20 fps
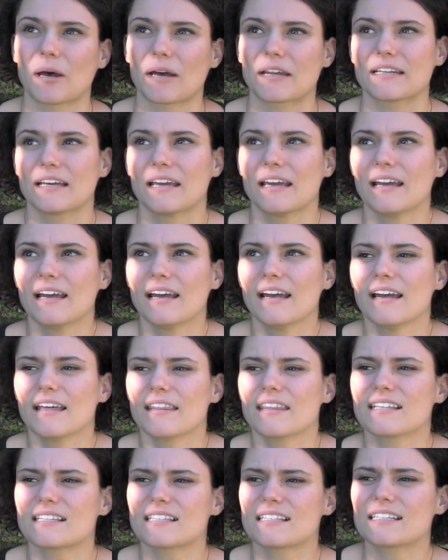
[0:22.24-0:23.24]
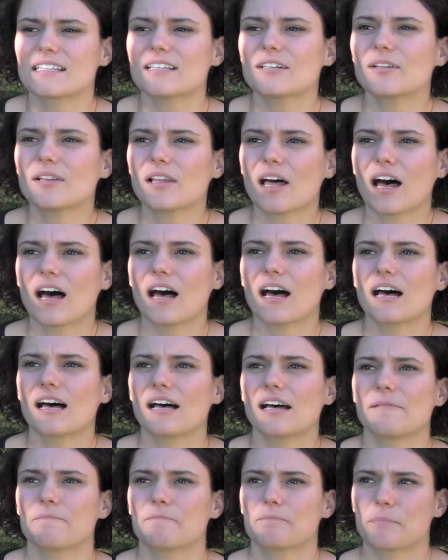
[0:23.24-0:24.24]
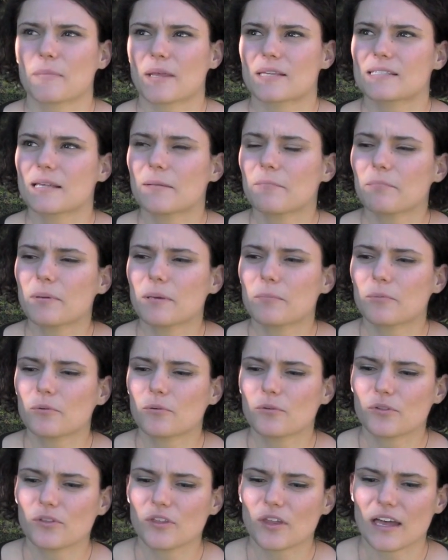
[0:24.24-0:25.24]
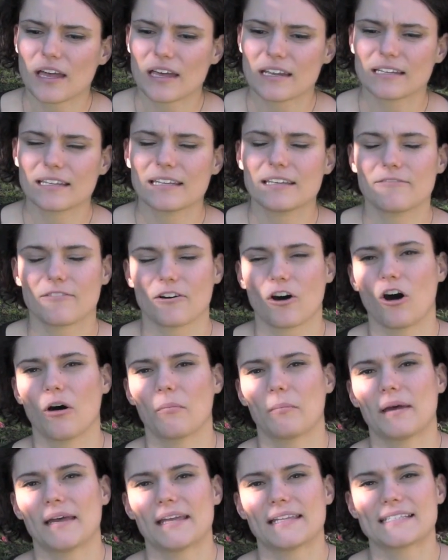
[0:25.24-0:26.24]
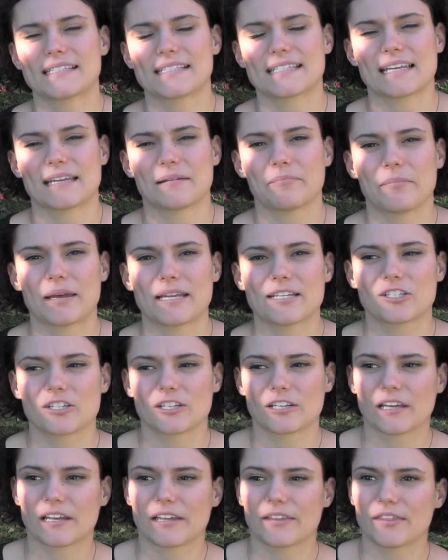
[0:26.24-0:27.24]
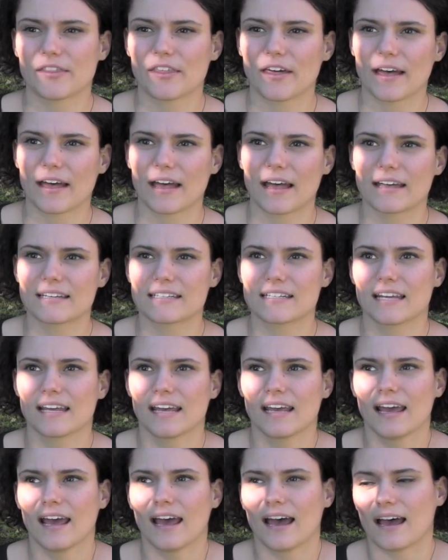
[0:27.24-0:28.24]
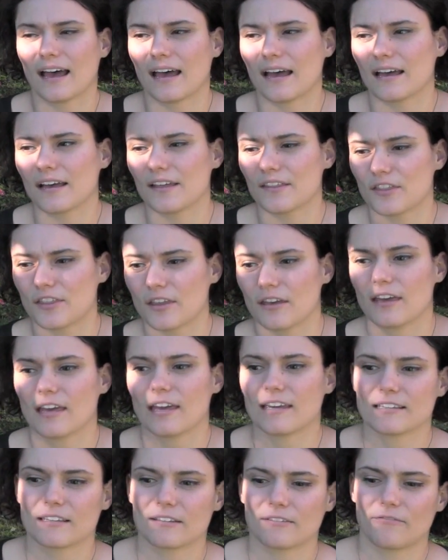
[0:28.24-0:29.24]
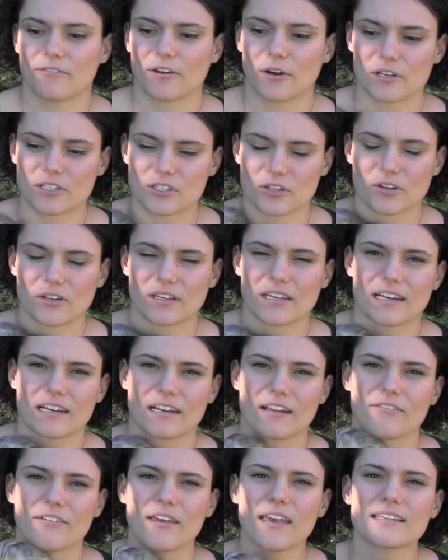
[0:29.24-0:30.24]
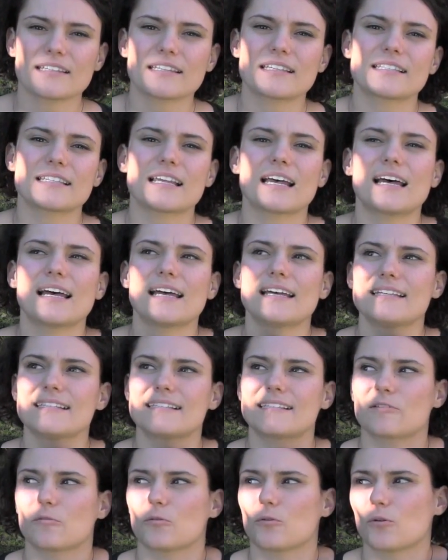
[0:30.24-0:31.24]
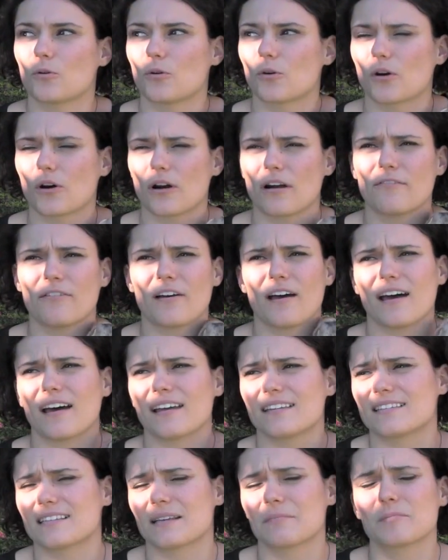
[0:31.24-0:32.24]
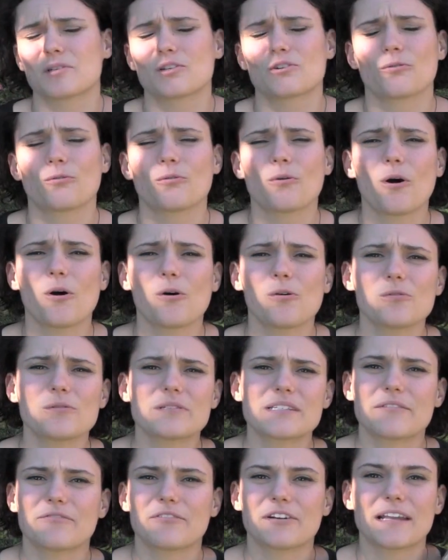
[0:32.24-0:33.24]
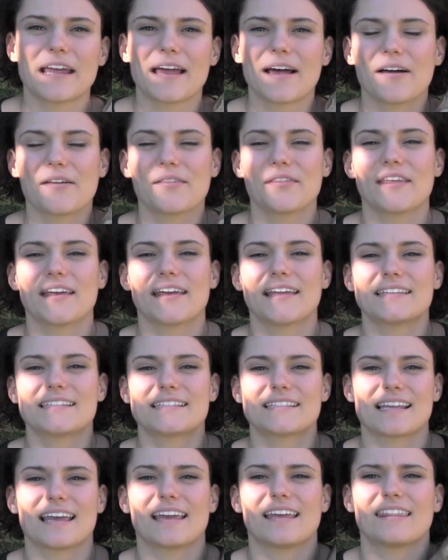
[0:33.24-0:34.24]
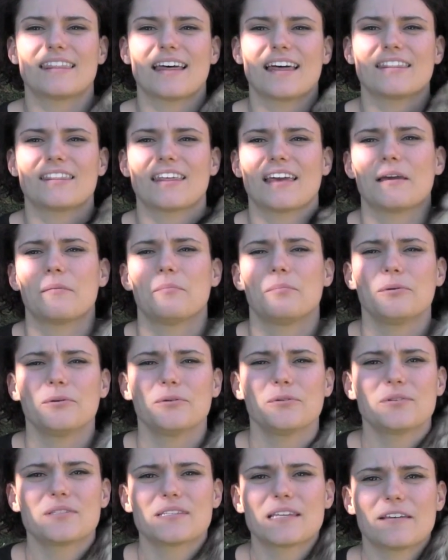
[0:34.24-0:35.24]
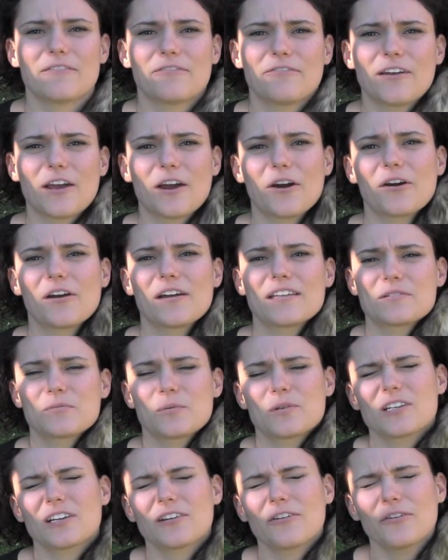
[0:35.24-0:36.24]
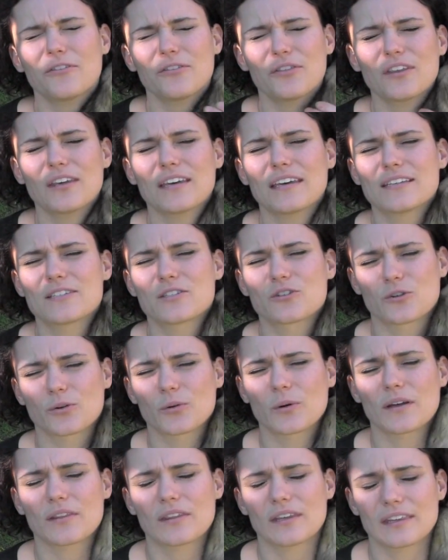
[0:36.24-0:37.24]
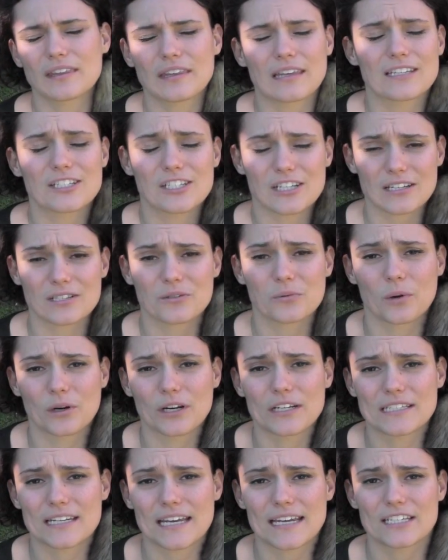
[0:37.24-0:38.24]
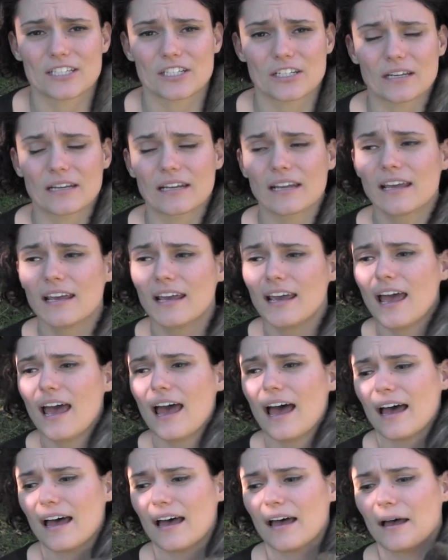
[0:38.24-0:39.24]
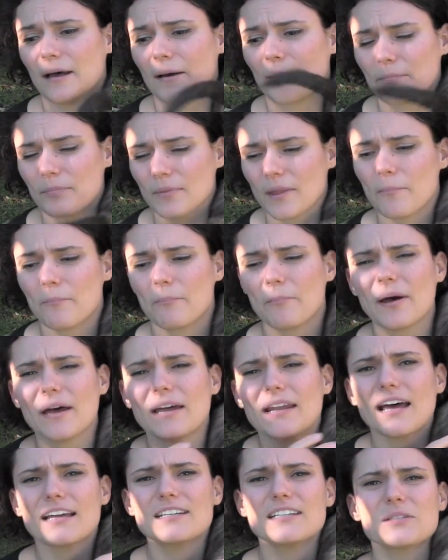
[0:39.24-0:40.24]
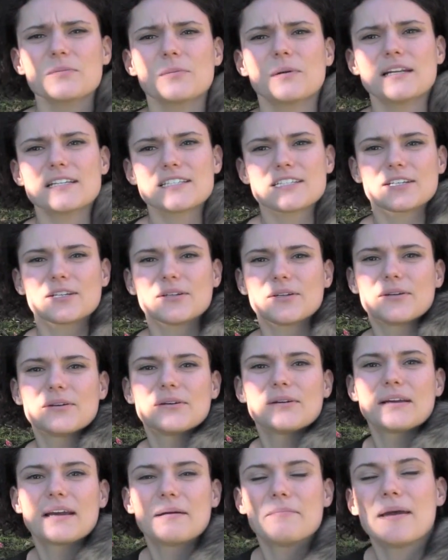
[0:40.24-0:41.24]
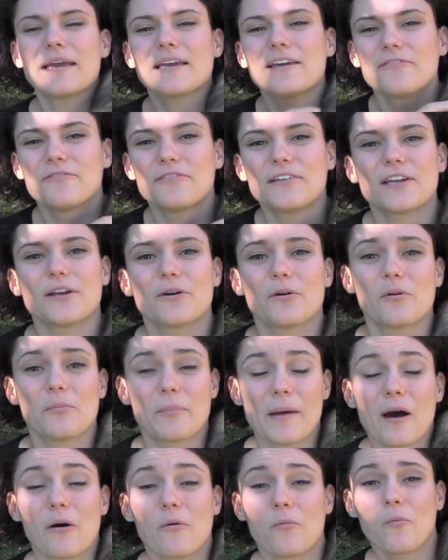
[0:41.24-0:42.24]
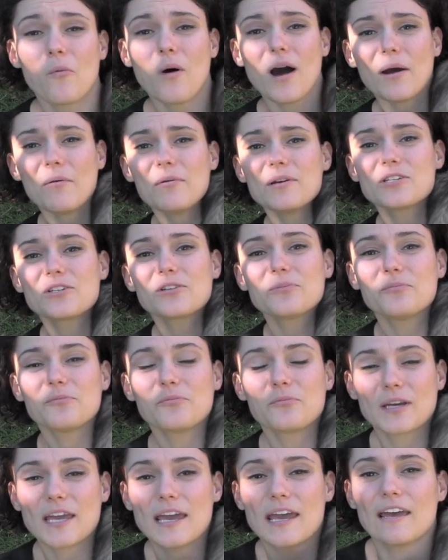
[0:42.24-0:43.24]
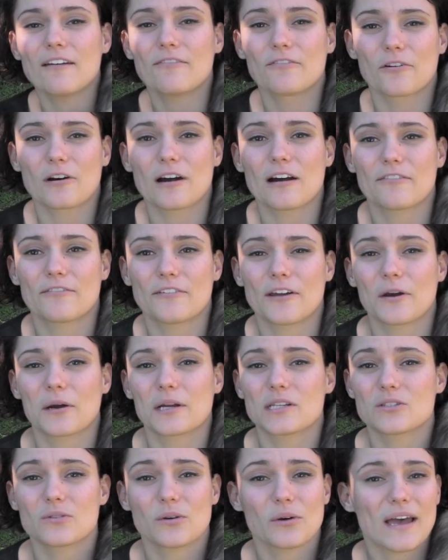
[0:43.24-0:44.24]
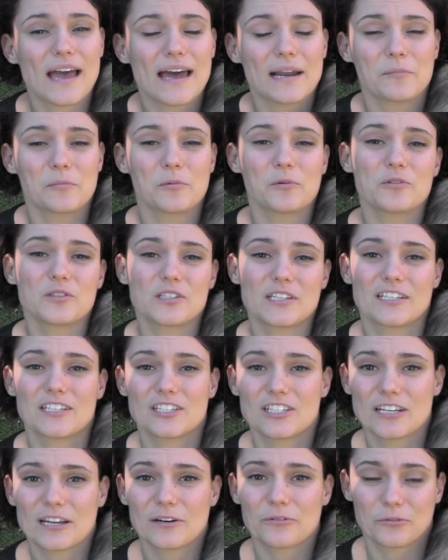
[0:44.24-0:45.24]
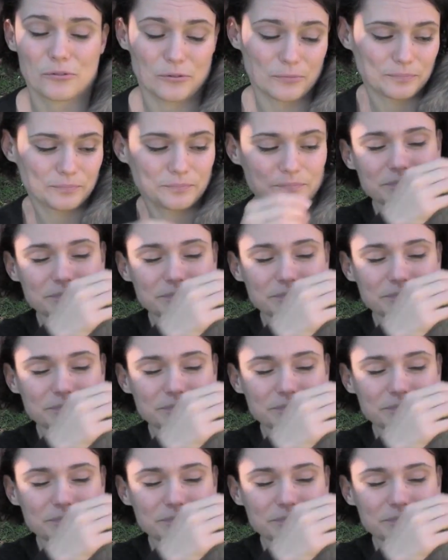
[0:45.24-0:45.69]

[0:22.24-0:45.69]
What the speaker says: but there still are some people that leave comments and mention that their ferrets don't get enough exercise, or I've had some trolls every now and then say that they abuse their ferrets, which I don't think is true. I think they just want attention. But I just wanted to make a video about why we should care for our ferrets or animals in general.